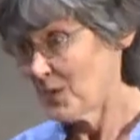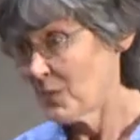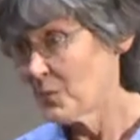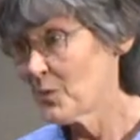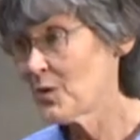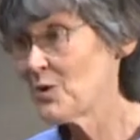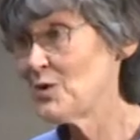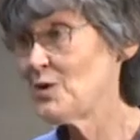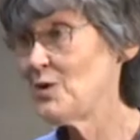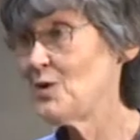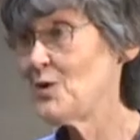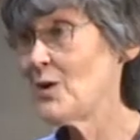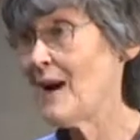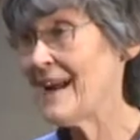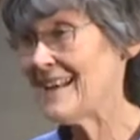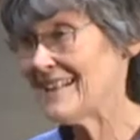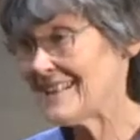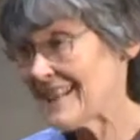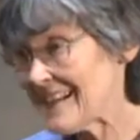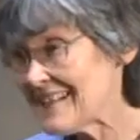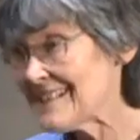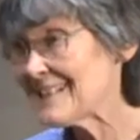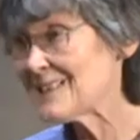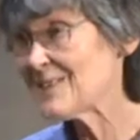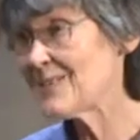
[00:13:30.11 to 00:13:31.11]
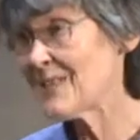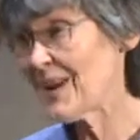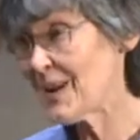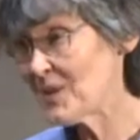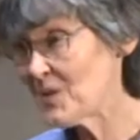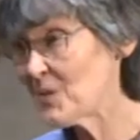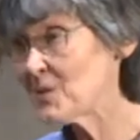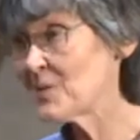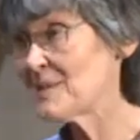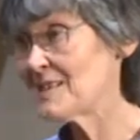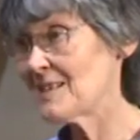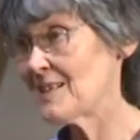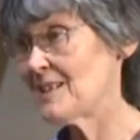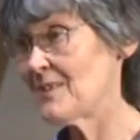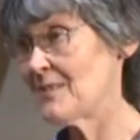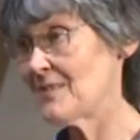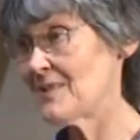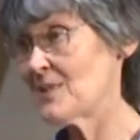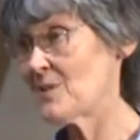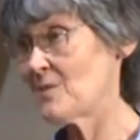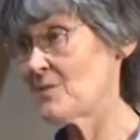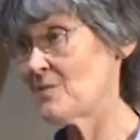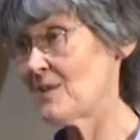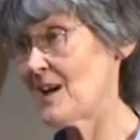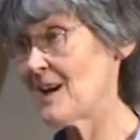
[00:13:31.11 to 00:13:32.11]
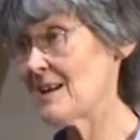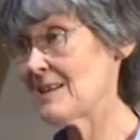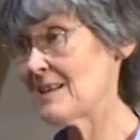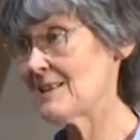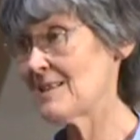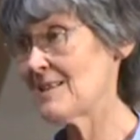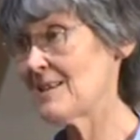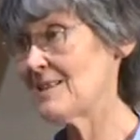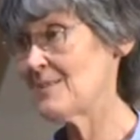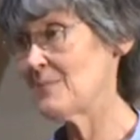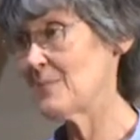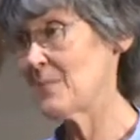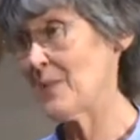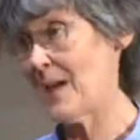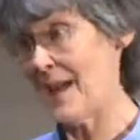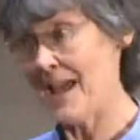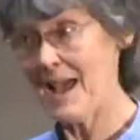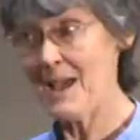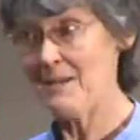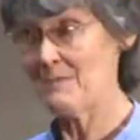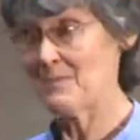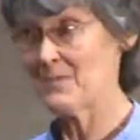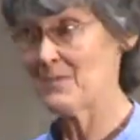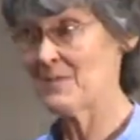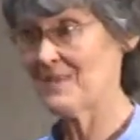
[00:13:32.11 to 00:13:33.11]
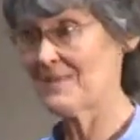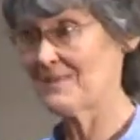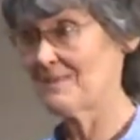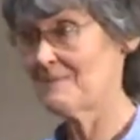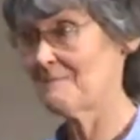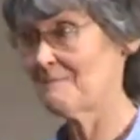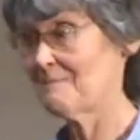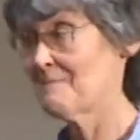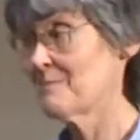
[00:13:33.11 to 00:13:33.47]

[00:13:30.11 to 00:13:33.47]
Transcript: would you identify yourself as a writer? Perhaps.